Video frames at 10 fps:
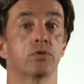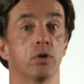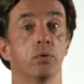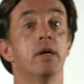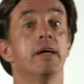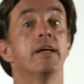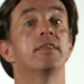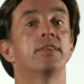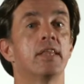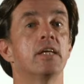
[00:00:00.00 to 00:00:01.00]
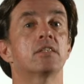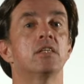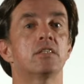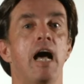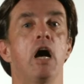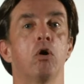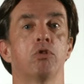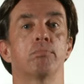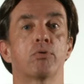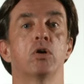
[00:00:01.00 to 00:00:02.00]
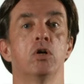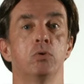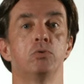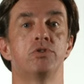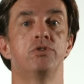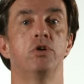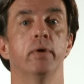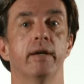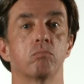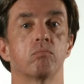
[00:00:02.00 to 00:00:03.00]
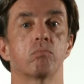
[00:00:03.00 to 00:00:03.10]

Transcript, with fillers: So this is how the pros do it.